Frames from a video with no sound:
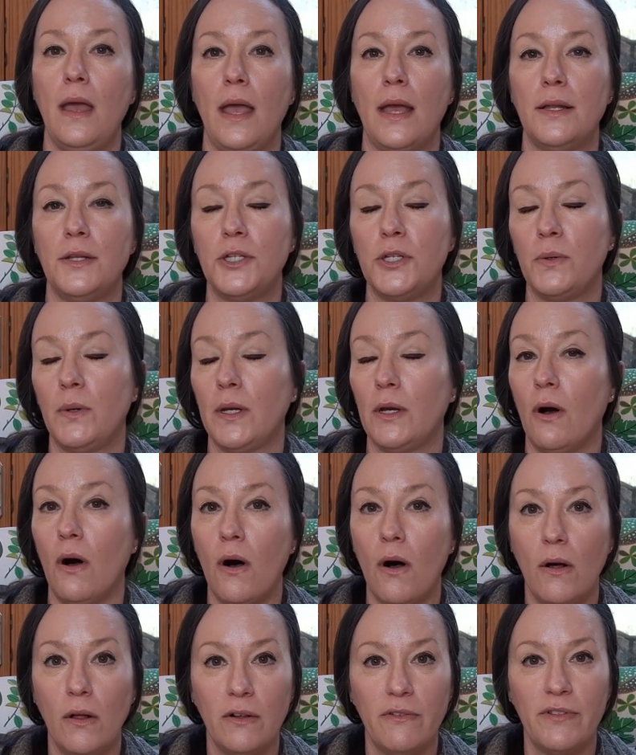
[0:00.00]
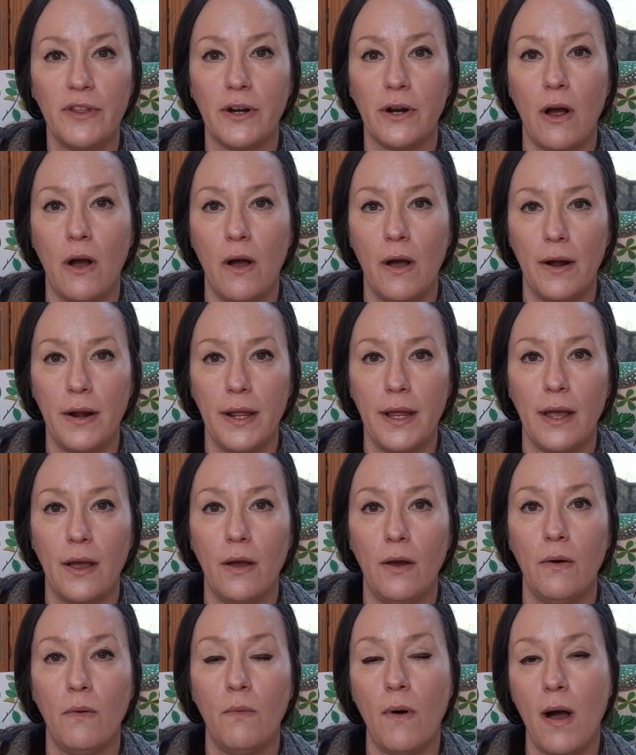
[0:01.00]
and doing all of their
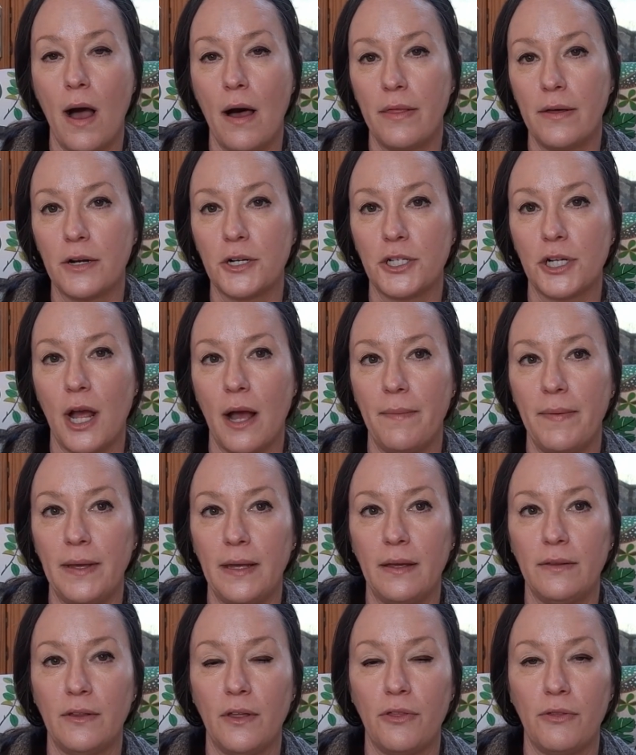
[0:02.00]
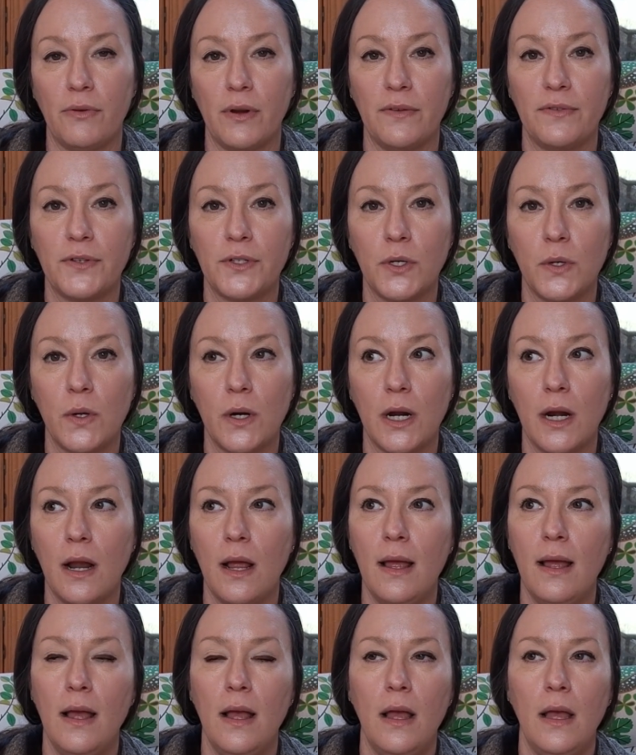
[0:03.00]
audio while they're shopping in the thrift store,
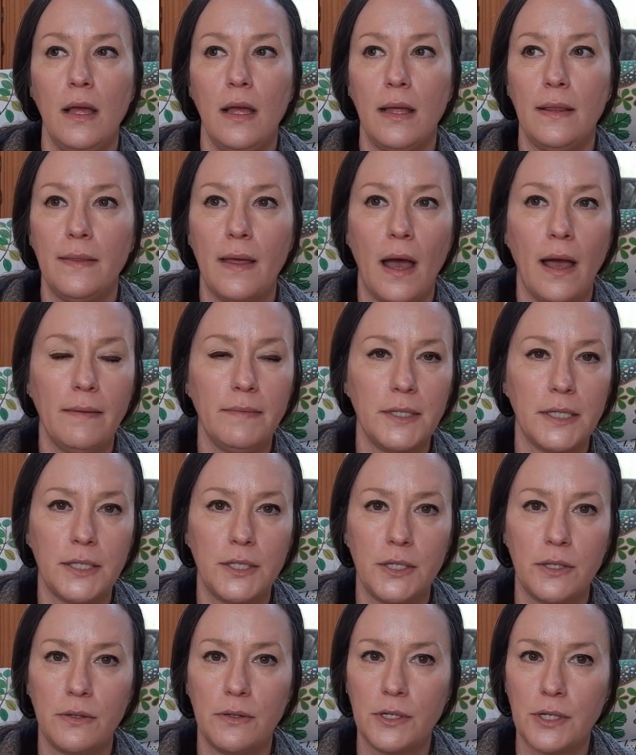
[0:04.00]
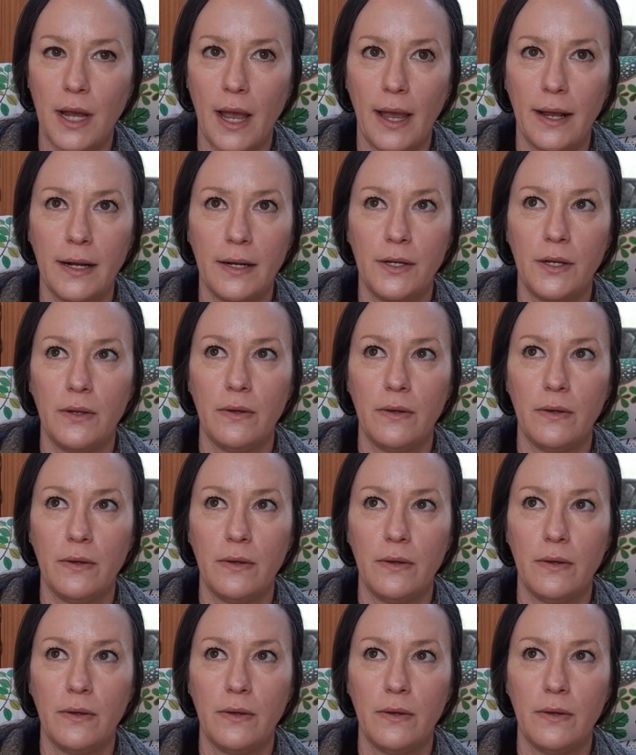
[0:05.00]
I'm just too shy to